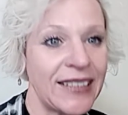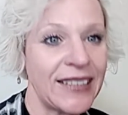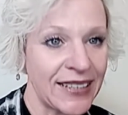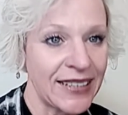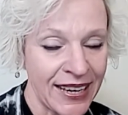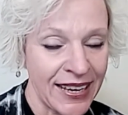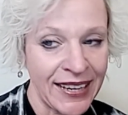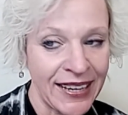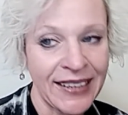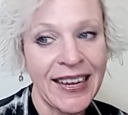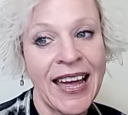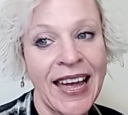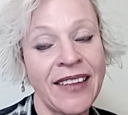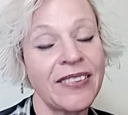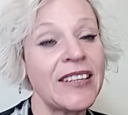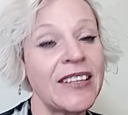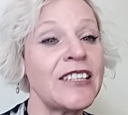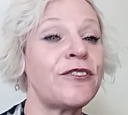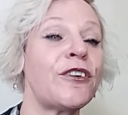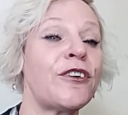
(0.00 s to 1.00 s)
at
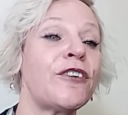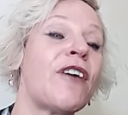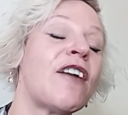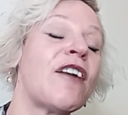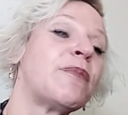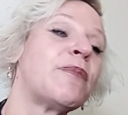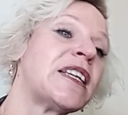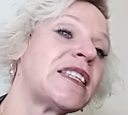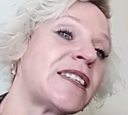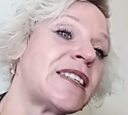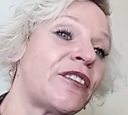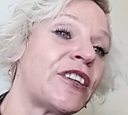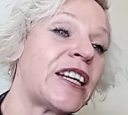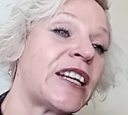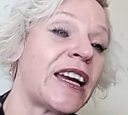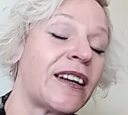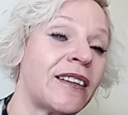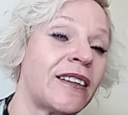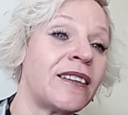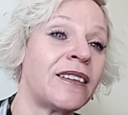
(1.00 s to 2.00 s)
least for 5 minutes every
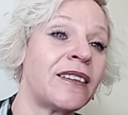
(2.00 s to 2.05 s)
day.